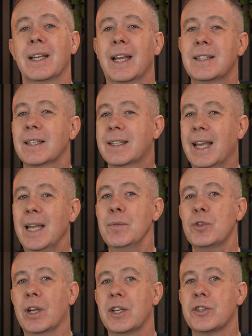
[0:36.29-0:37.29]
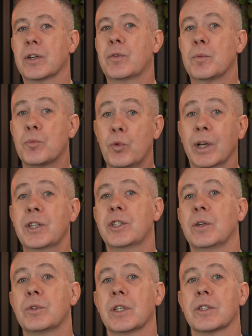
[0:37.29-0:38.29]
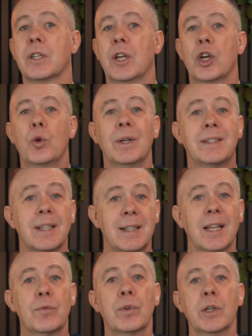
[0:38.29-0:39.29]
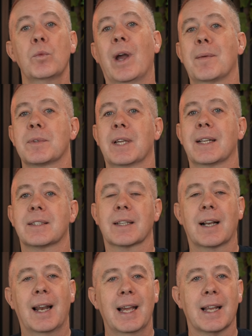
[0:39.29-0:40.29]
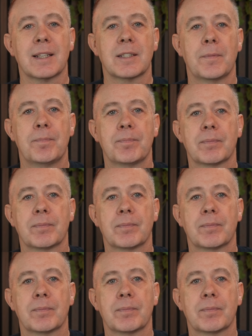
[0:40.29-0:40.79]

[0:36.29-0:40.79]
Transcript: it's a game changer for Bricks users who are delivering websites to clients.